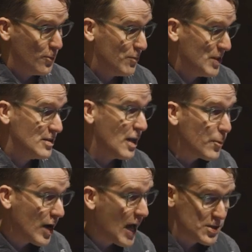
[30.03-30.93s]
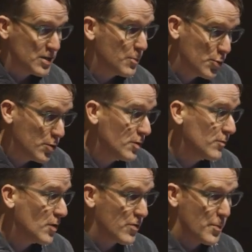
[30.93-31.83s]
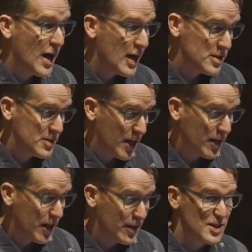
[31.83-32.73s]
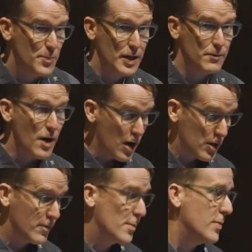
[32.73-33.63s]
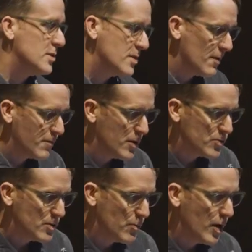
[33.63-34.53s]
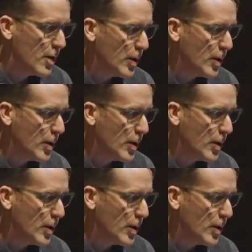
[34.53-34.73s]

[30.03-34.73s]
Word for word: this number hasn't improved over the past decade in spite of all of our best efforts, right?